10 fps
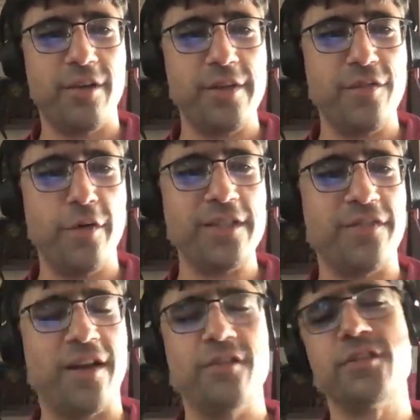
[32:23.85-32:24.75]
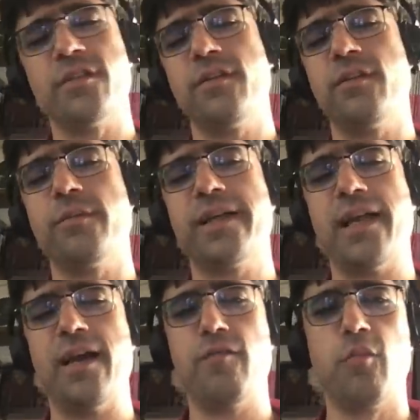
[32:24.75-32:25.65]
Uh, we've always found when we're
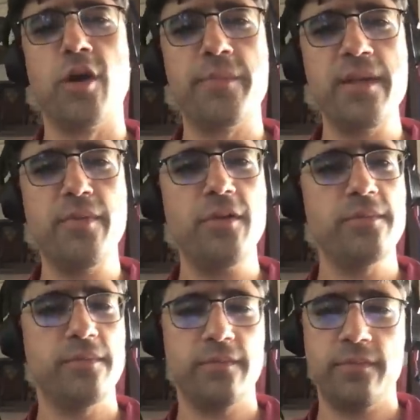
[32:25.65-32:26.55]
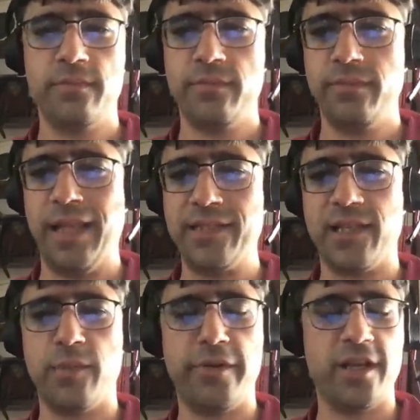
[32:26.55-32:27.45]
going to have more people,
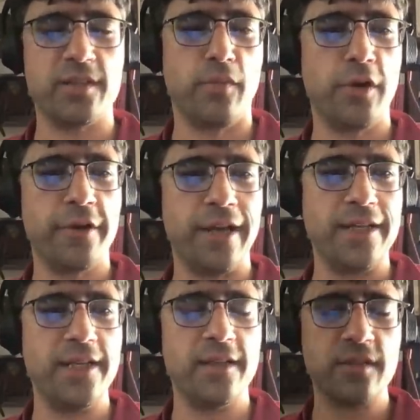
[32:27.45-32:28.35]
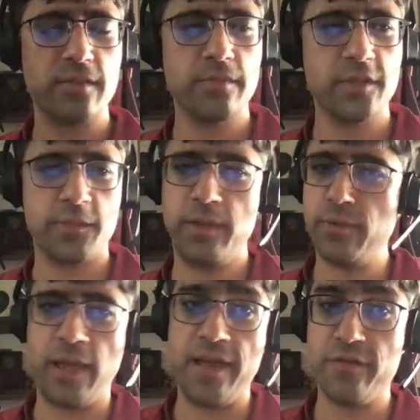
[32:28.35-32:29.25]
that's going to bring us more good ideas, because
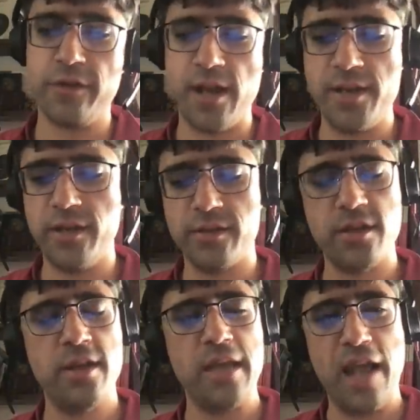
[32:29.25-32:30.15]
people have good ideas.